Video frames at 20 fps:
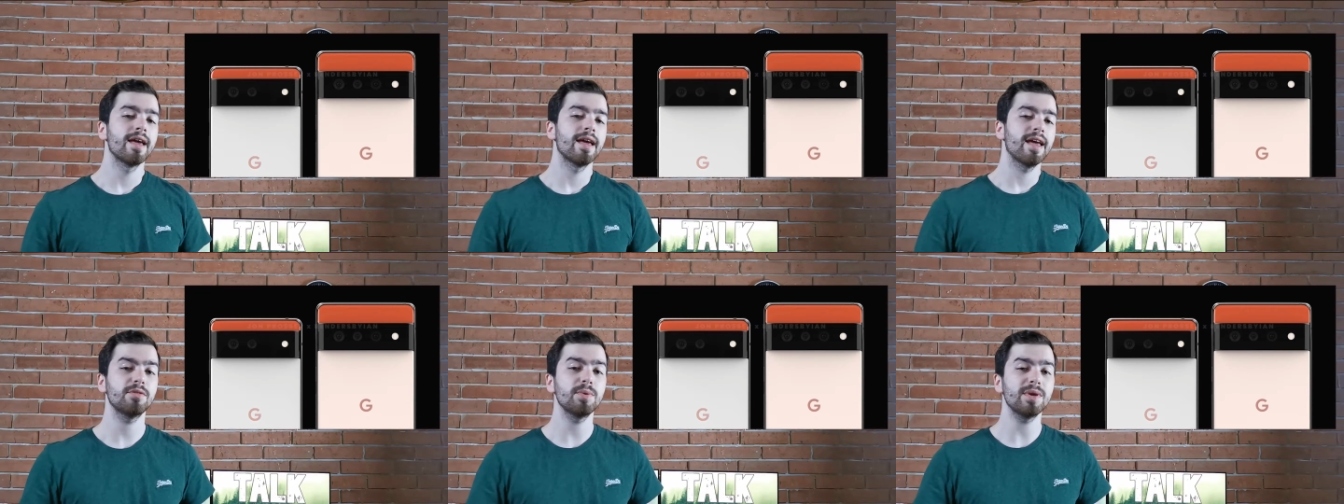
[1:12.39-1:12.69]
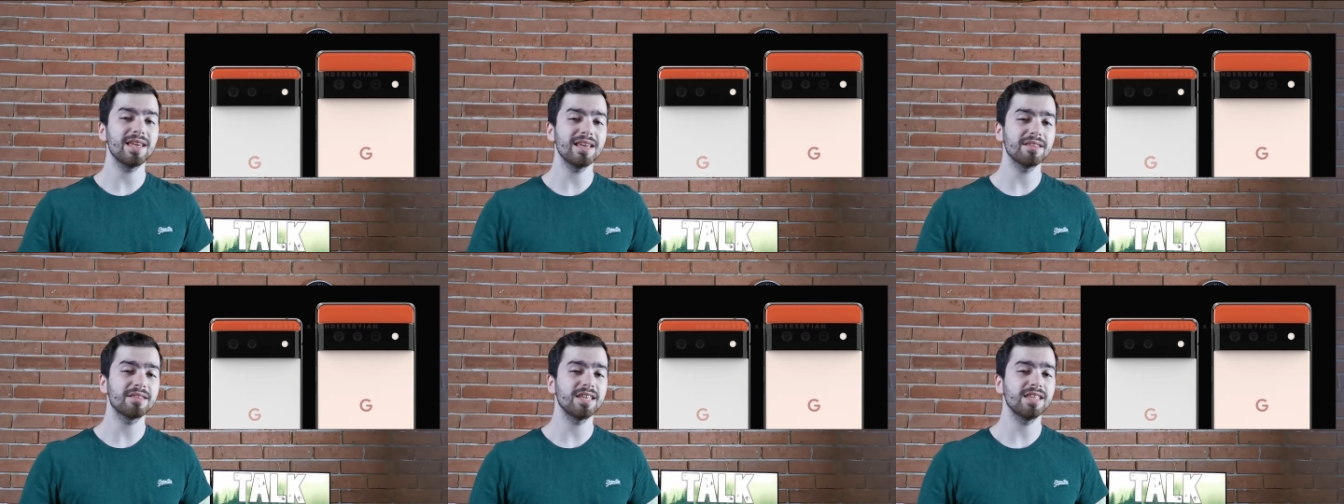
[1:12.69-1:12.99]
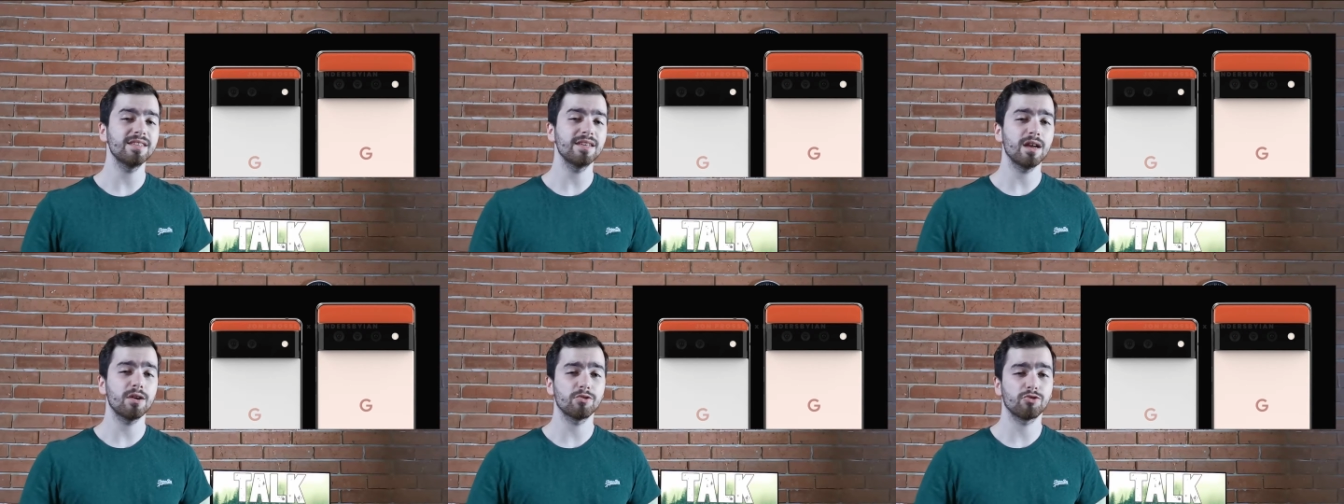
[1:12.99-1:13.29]
As we can
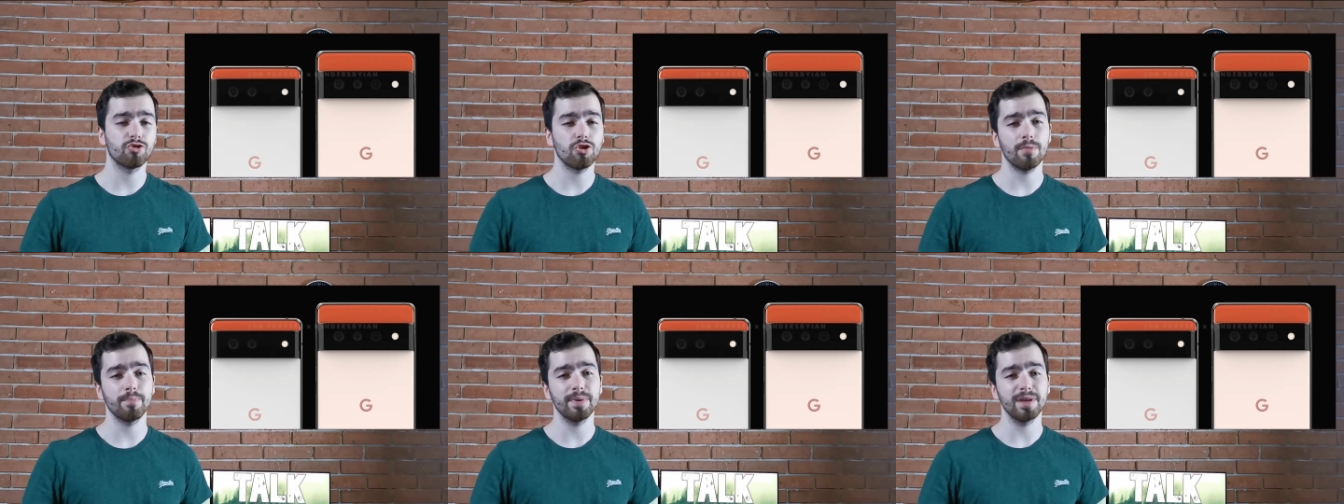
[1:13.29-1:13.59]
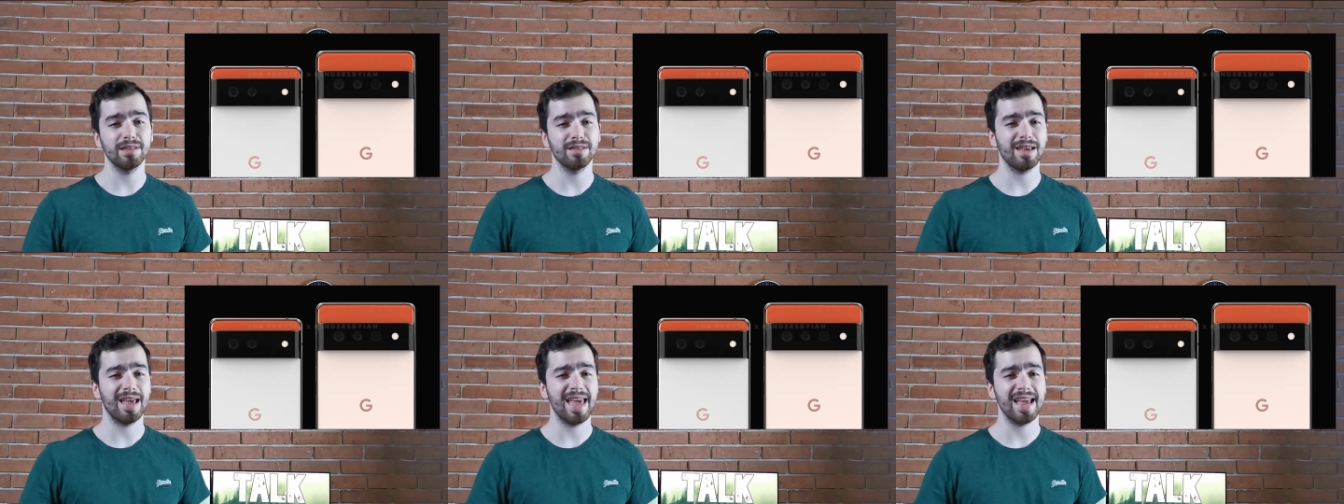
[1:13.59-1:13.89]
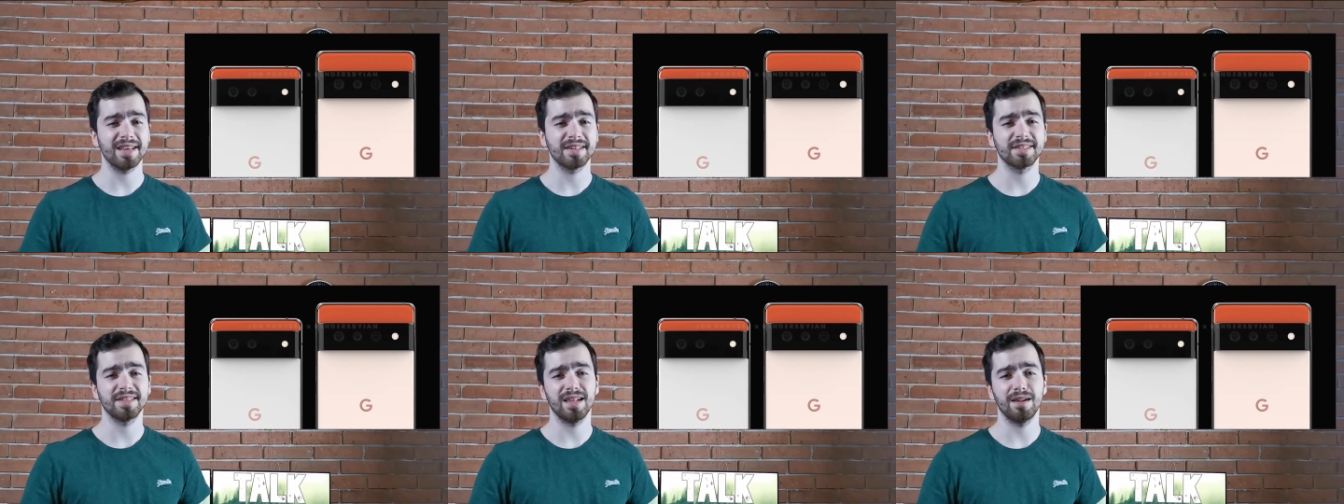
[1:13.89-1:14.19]
see, they are dropping the
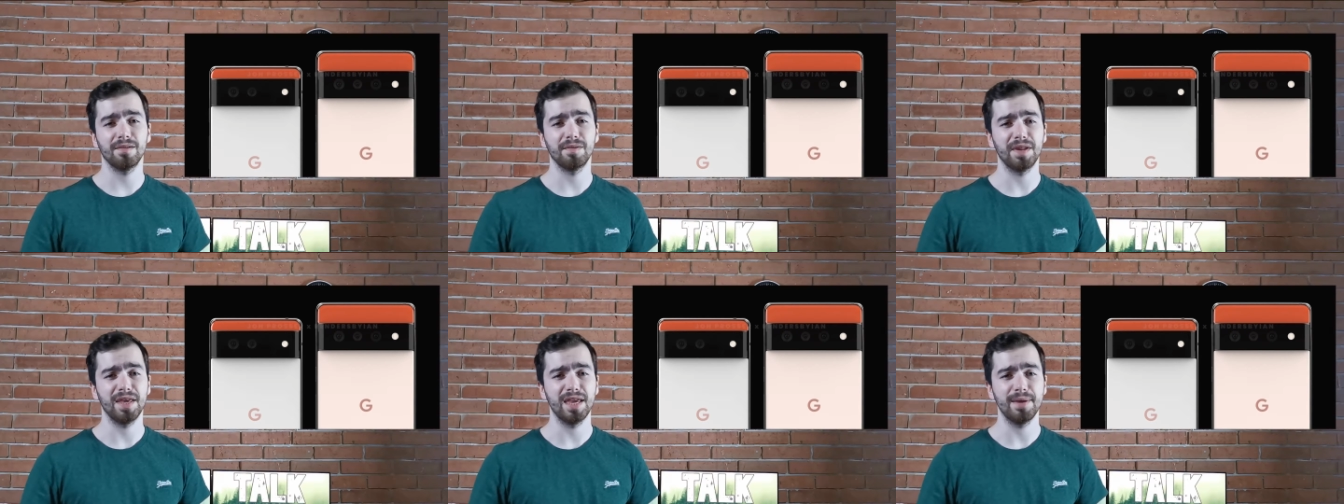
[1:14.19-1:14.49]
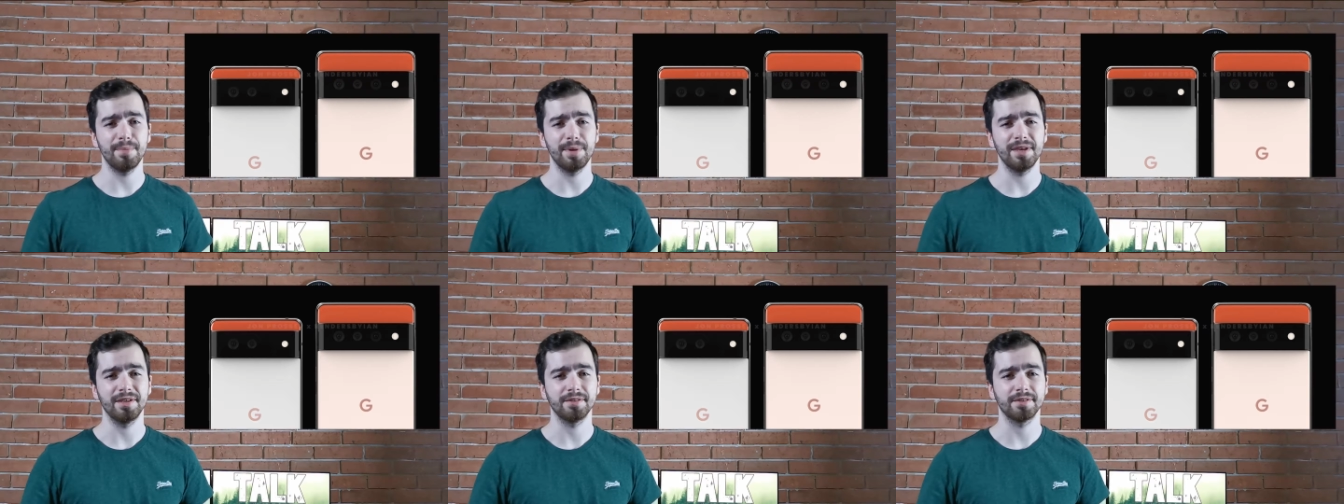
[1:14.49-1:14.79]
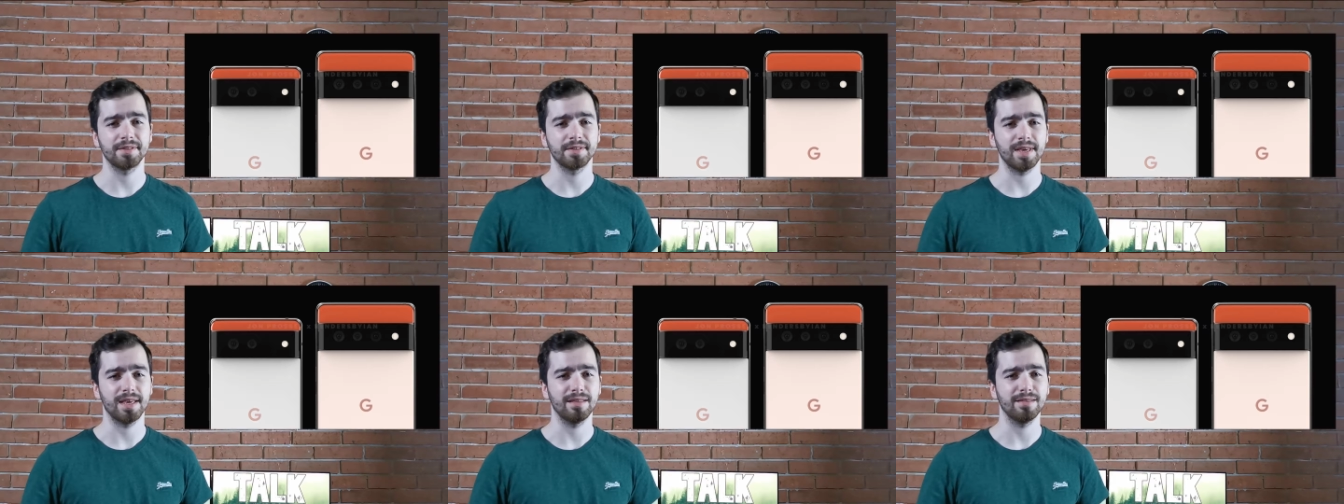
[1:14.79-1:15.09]
X L namings,